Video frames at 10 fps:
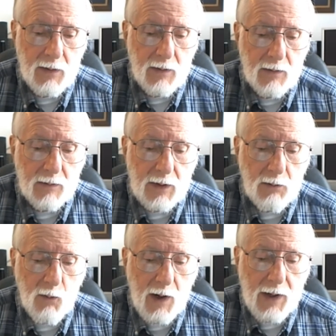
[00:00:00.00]
They
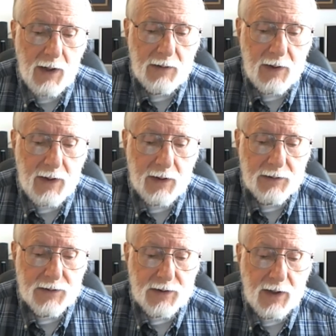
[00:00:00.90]
wag the head,
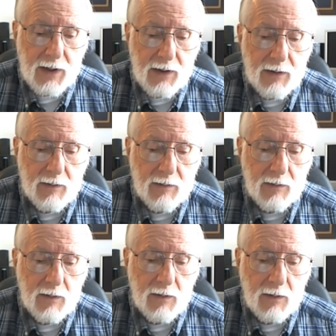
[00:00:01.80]
saying,
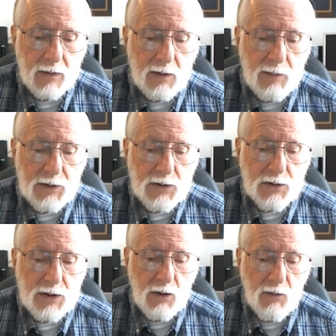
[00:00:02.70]
commit
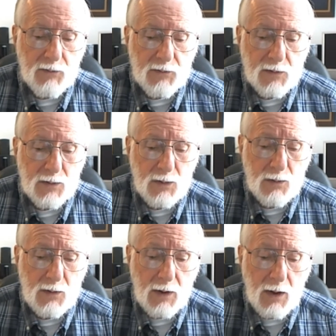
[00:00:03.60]
yourself to
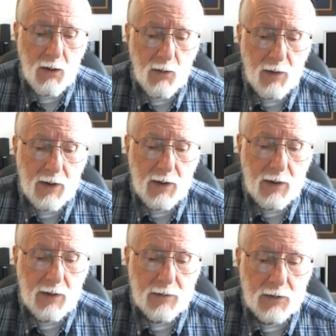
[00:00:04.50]
Yahweh,
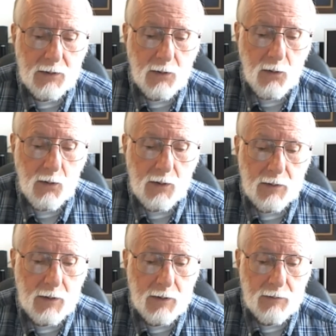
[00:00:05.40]
to the Lord, right?